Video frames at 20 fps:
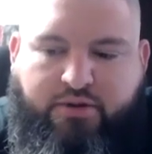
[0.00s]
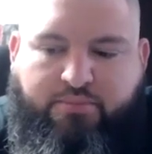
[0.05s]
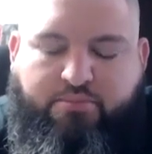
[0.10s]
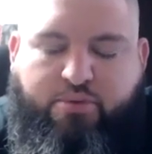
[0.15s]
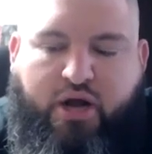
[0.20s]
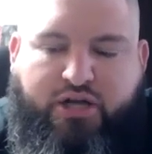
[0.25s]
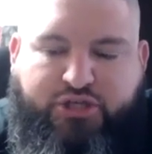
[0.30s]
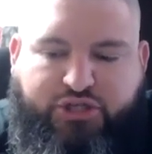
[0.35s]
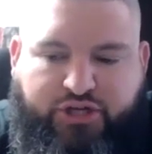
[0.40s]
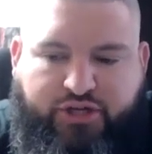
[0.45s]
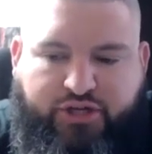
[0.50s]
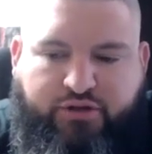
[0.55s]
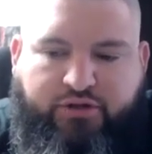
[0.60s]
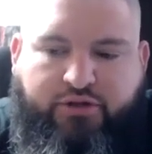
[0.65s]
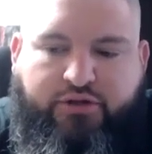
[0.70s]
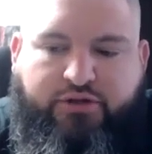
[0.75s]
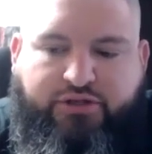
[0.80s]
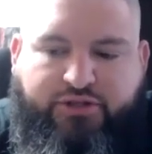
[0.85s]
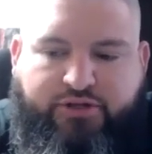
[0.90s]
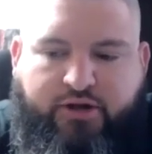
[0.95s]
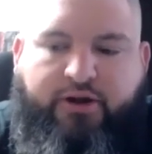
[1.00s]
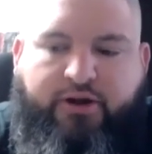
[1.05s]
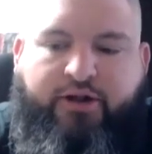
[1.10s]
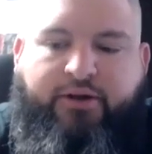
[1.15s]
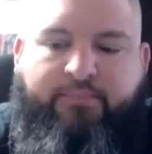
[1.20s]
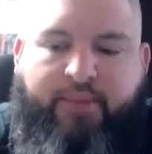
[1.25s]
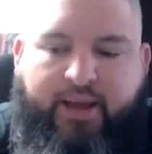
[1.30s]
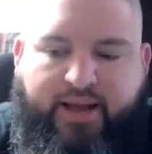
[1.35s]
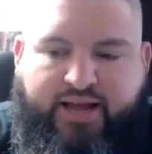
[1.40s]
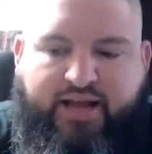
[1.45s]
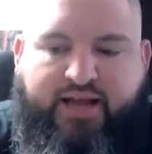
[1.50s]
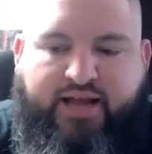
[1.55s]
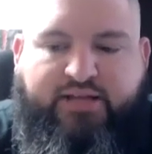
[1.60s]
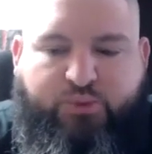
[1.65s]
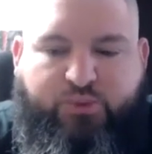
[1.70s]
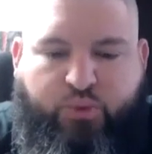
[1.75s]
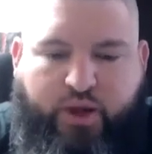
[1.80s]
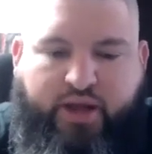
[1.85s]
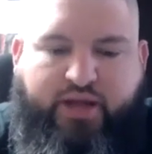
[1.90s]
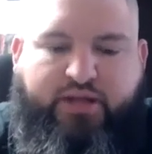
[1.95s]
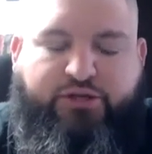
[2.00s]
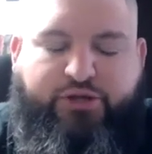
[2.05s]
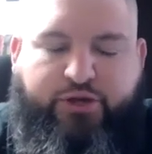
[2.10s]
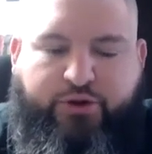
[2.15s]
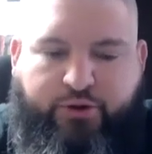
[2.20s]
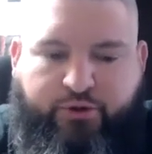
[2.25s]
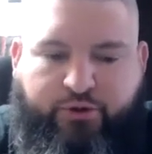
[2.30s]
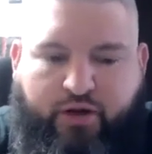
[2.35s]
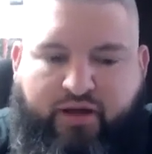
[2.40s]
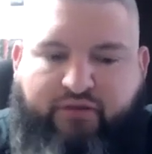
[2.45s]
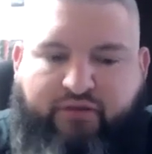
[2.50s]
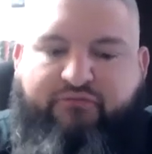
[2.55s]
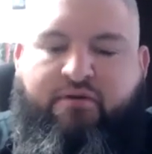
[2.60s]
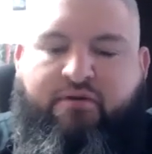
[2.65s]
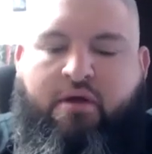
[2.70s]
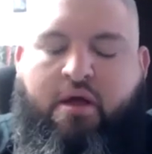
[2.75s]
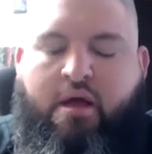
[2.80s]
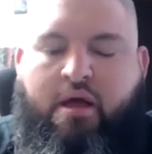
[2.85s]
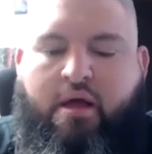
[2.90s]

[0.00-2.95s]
depression started making its way into your life.